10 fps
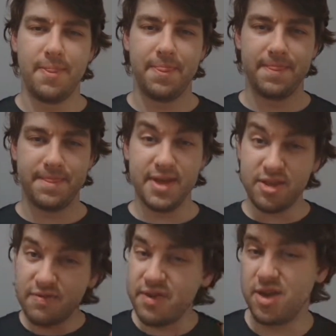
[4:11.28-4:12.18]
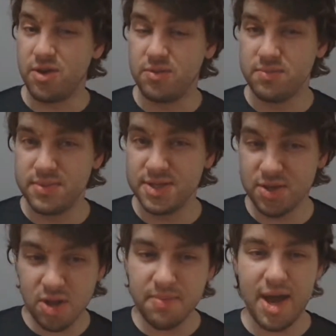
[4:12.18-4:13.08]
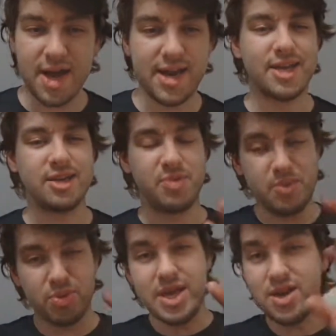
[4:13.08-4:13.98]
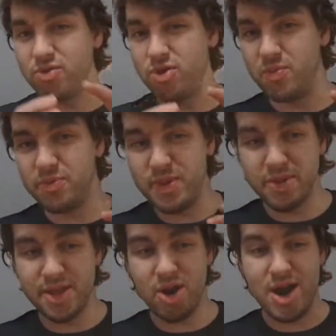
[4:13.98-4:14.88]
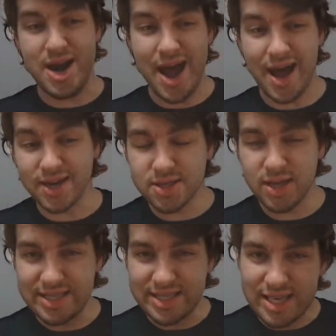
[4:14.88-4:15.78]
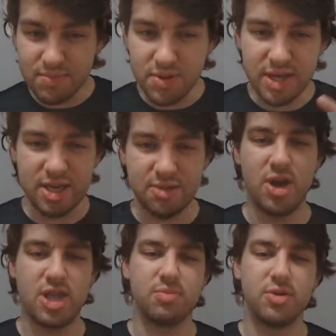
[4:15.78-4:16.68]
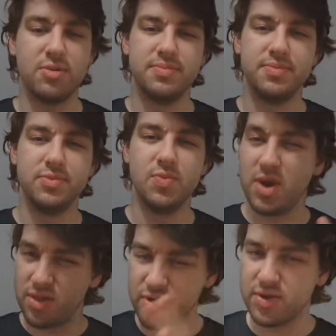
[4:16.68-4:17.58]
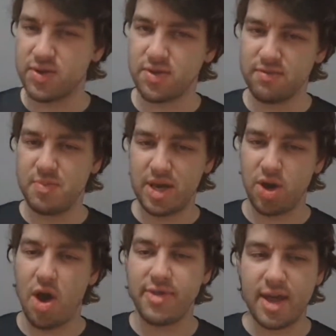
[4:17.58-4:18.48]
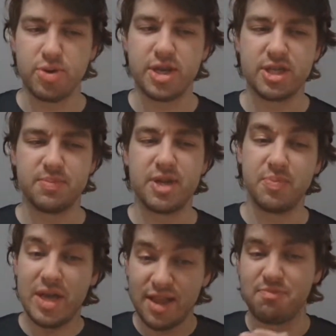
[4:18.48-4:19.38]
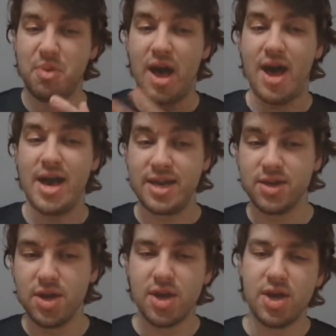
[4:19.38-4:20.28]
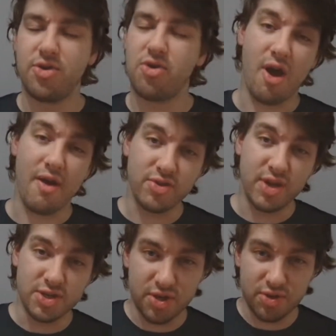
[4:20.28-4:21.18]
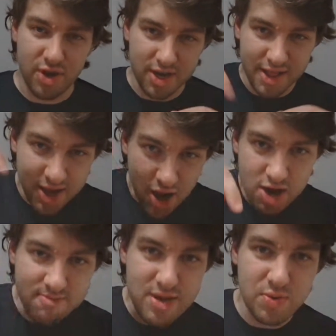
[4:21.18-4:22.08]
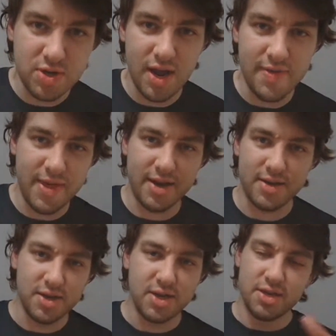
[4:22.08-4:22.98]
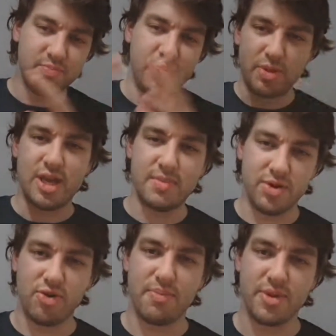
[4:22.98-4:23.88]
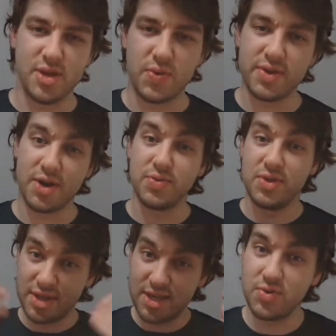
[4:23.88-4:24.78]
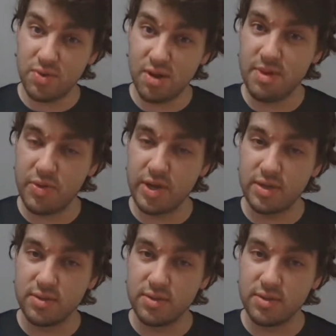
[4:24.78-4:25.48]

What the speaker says: This video is all about connecting people in a room with people that are not, as seamlessly as possible. One of the risks of being an online participant is being left behind during a conversation that you're trying to unmute, and then people keep interrupting you because they don't see you unmuting.